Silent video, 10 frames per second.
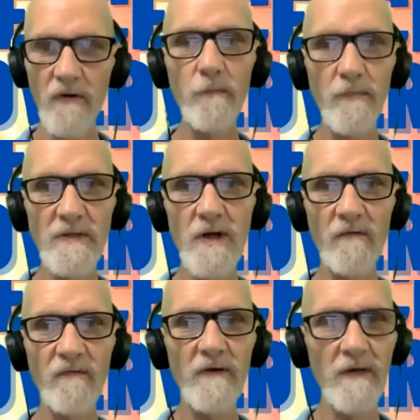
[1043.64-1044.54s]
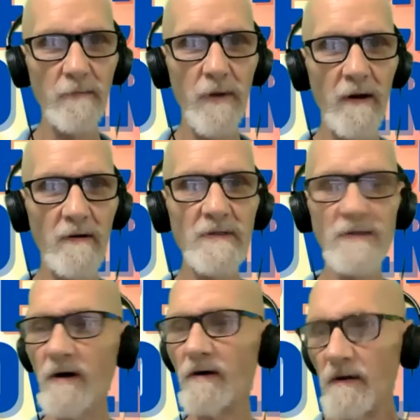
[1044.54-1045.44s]
Start feeling better,
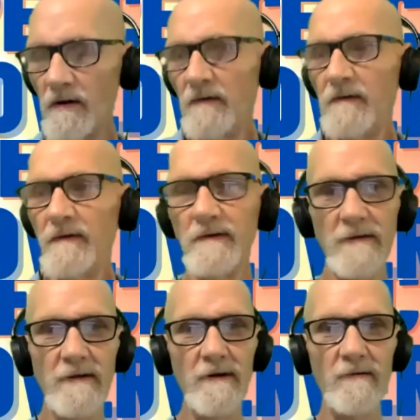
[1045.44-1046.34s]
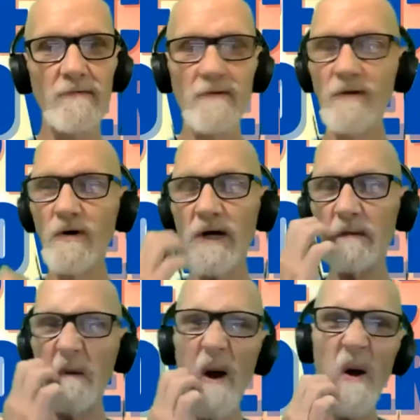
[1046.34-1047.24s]
start, you know,
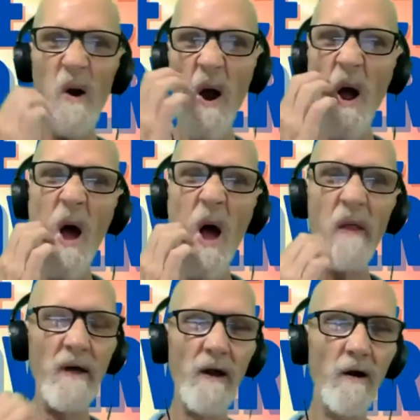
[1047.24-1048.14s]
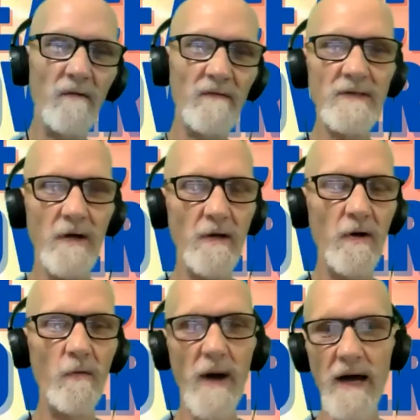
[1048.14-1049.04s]
looking better, and then all of a sudden
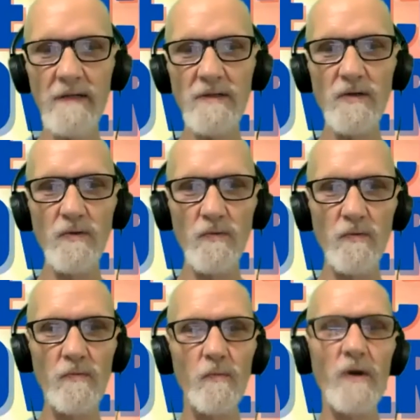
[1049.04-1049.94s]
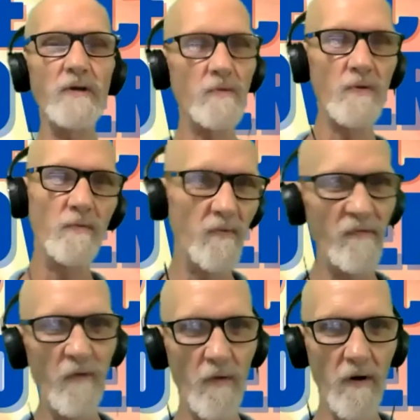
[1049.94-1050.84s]
go back to what you were doing
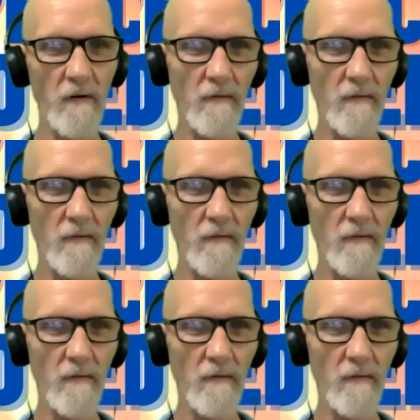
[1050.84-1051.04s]
before.